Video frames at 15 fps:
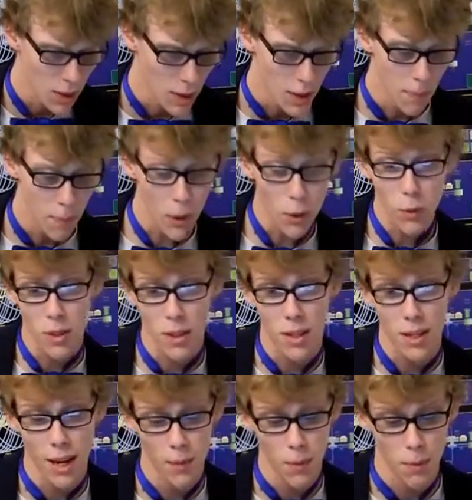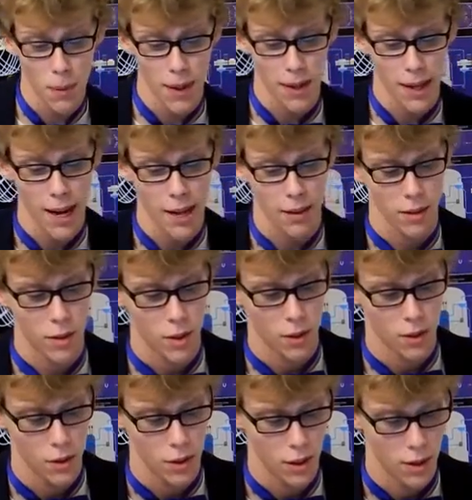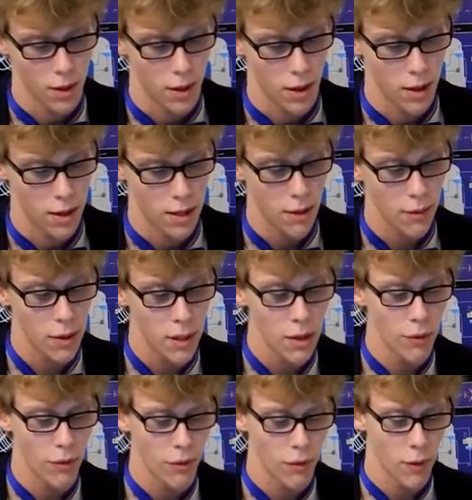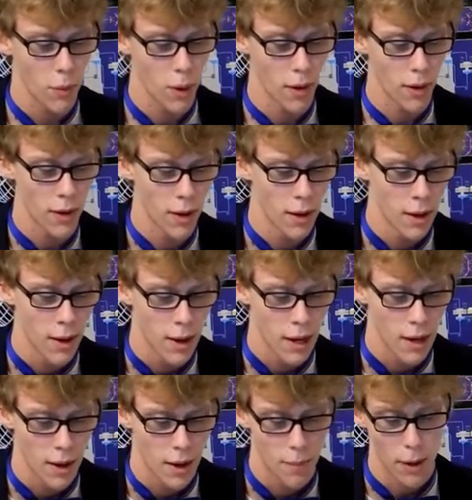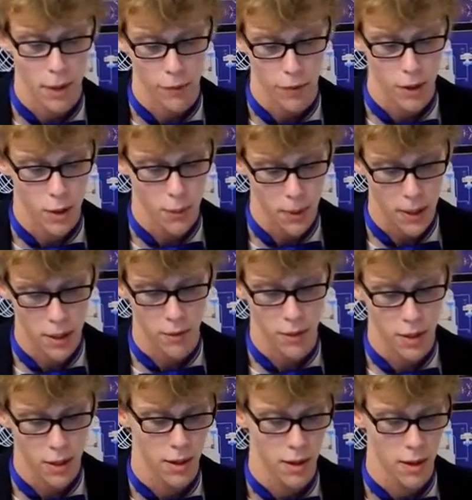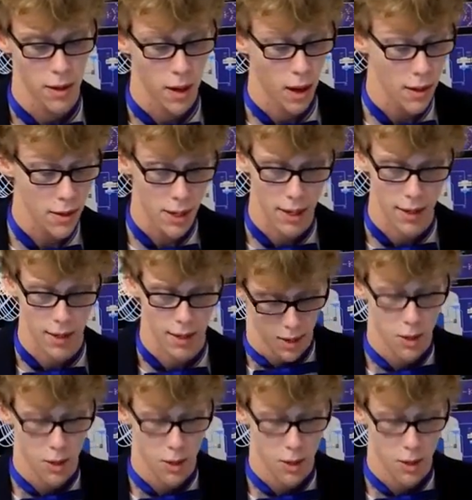The book was condemned by the Catholic Church in 1751, and by the French because of its content.